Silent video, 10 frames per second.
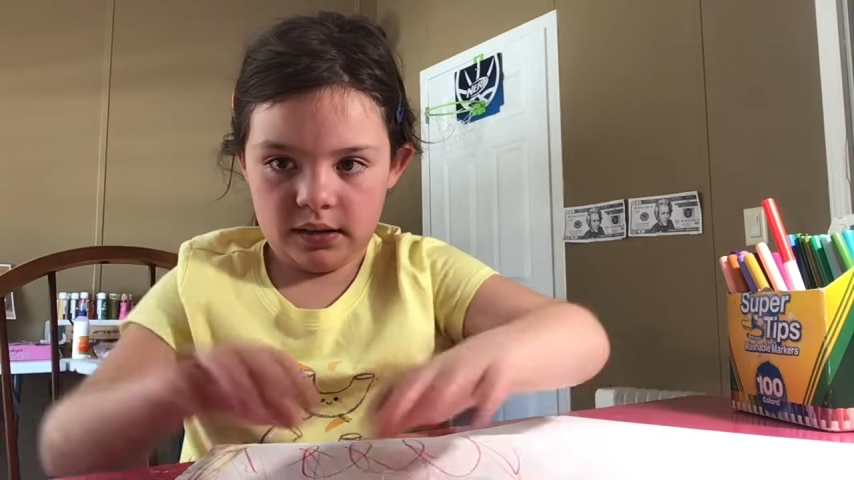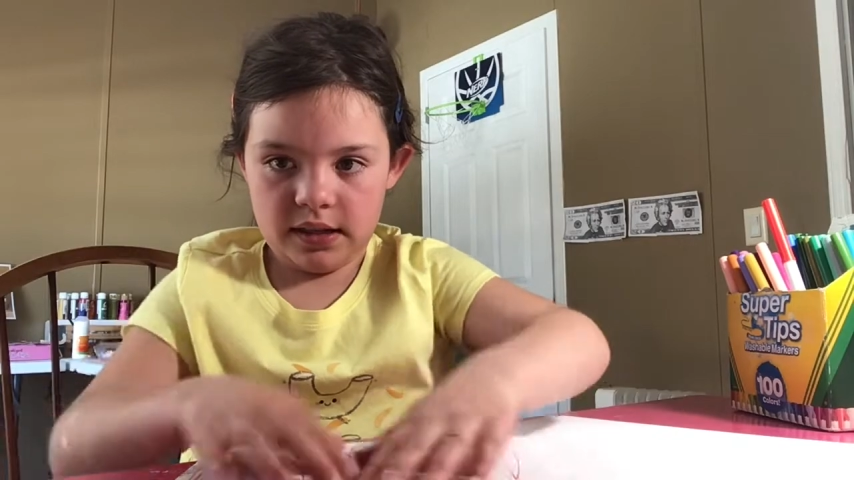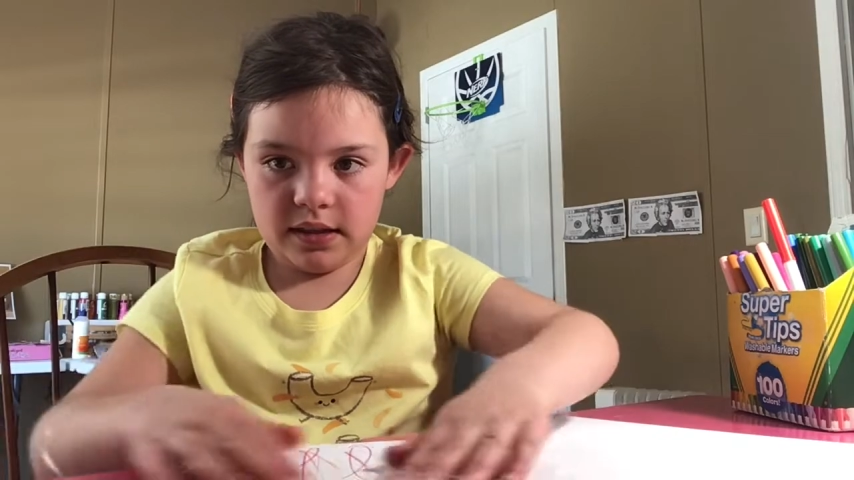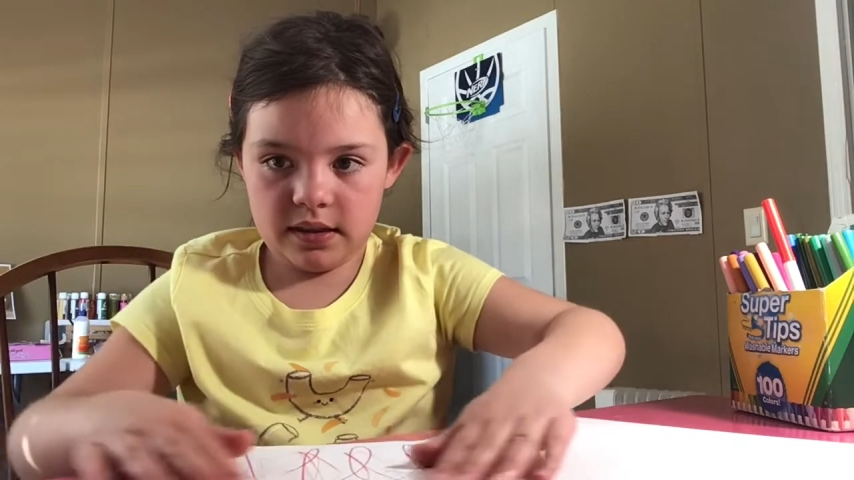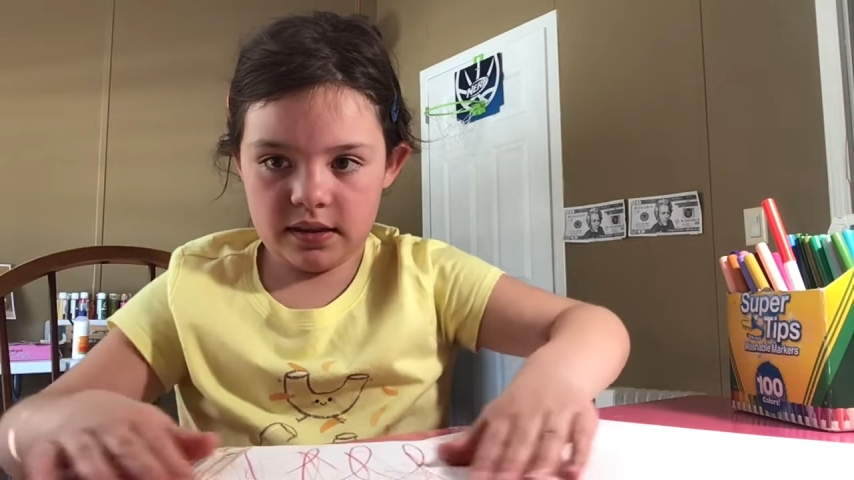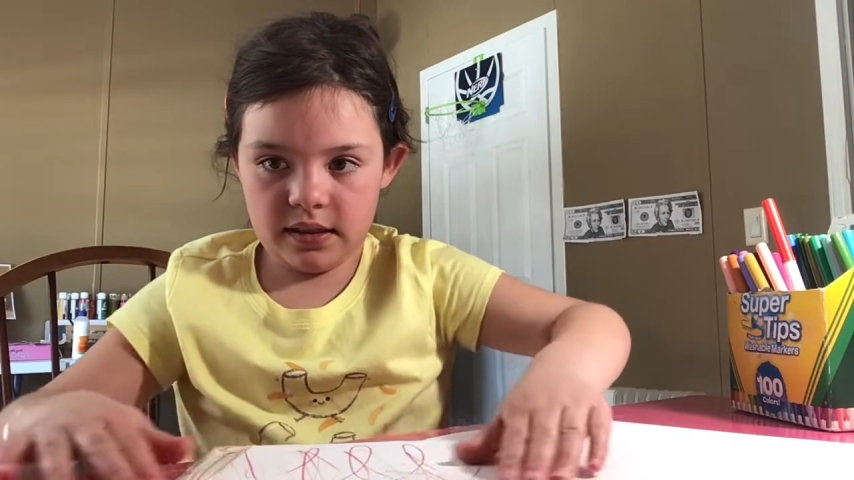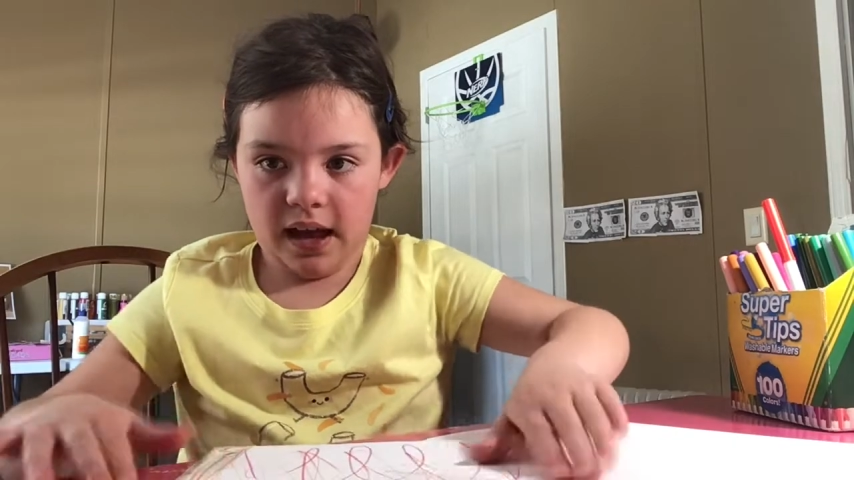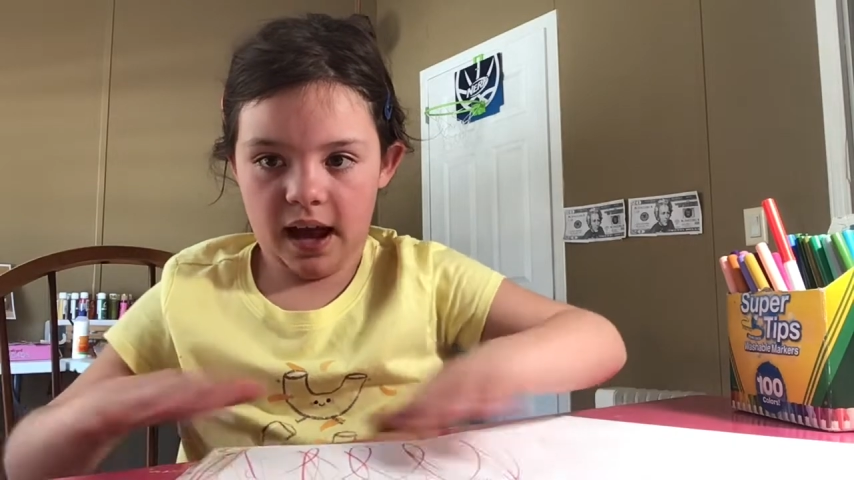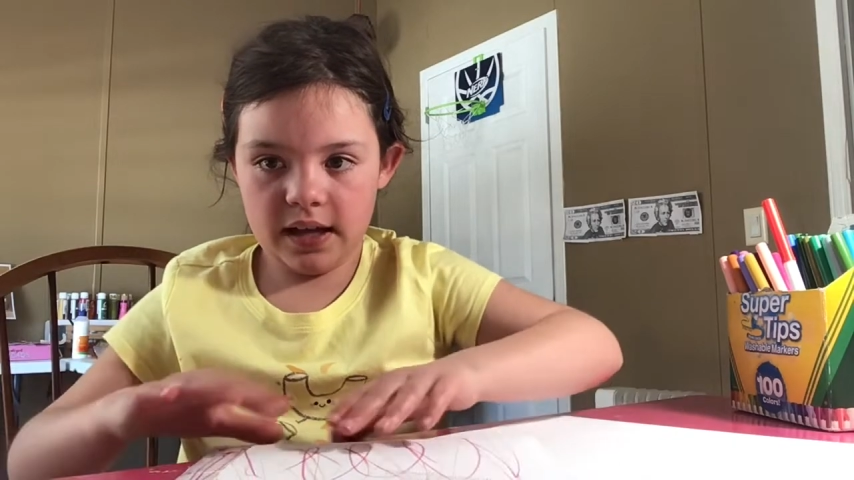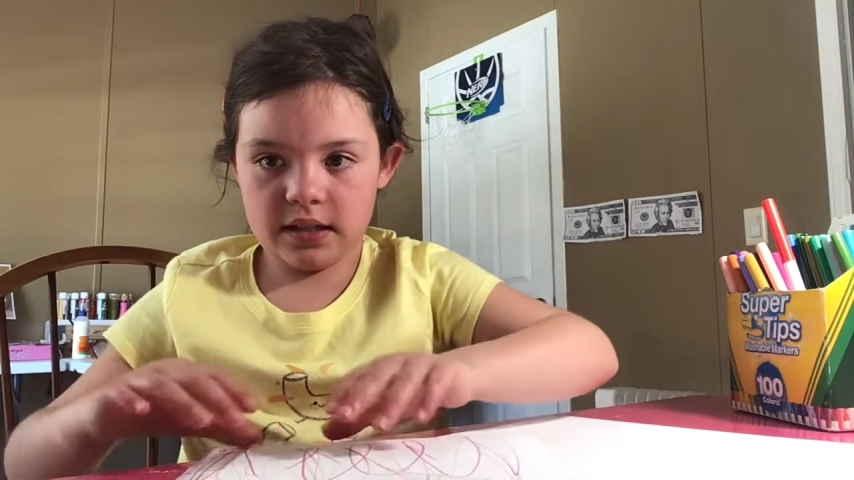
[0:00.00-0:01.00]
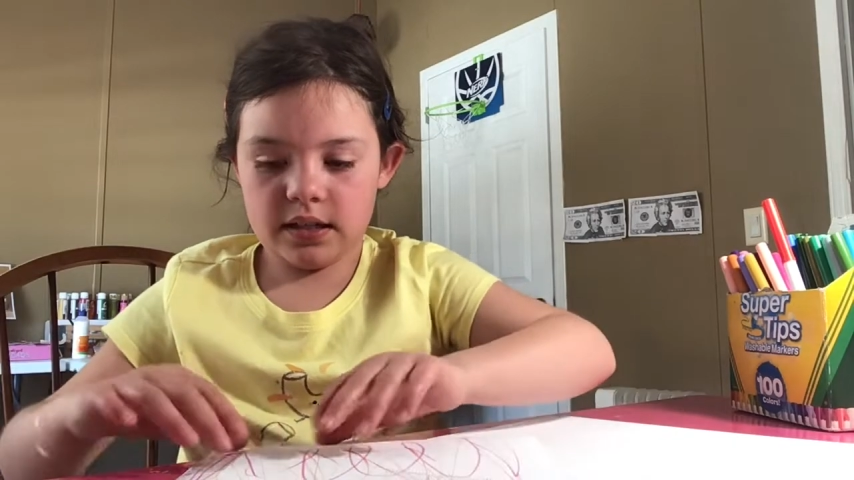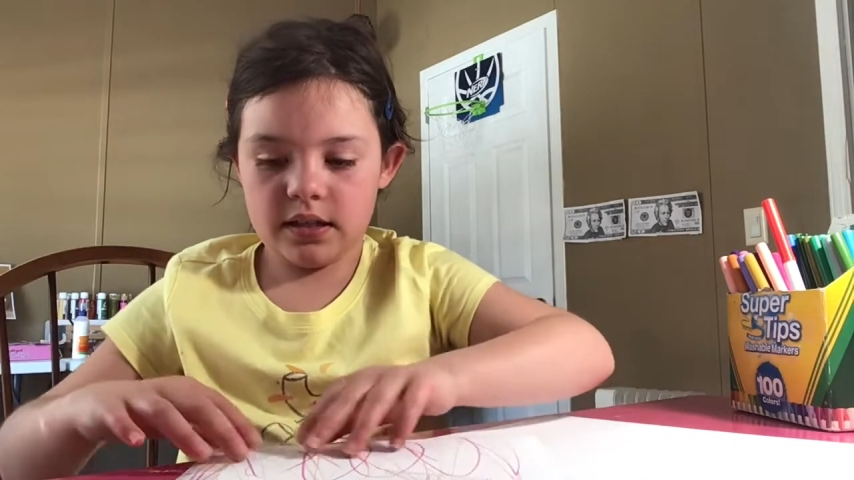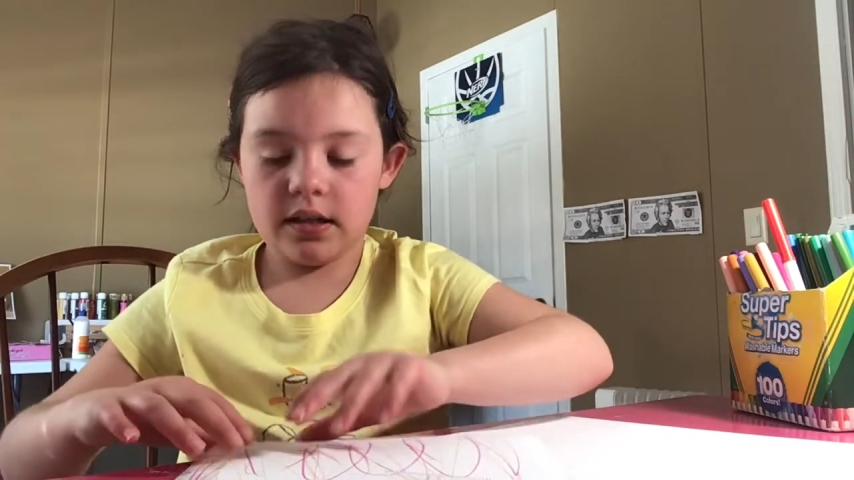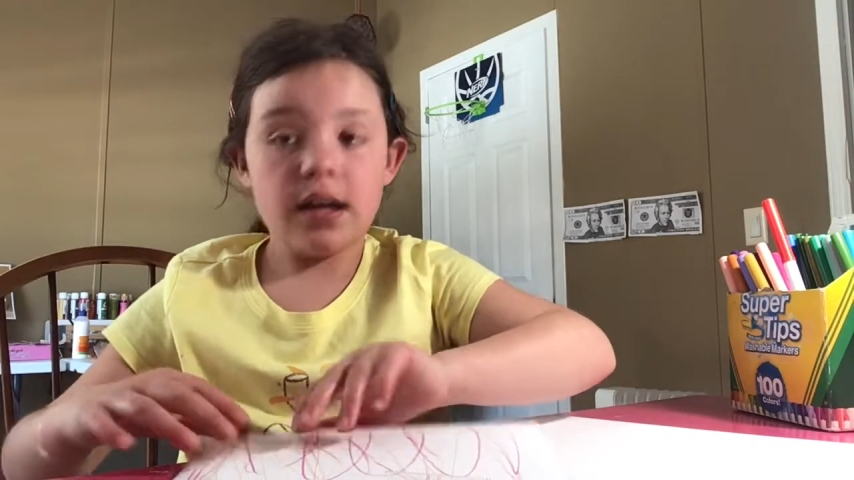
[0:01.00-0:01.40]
like that.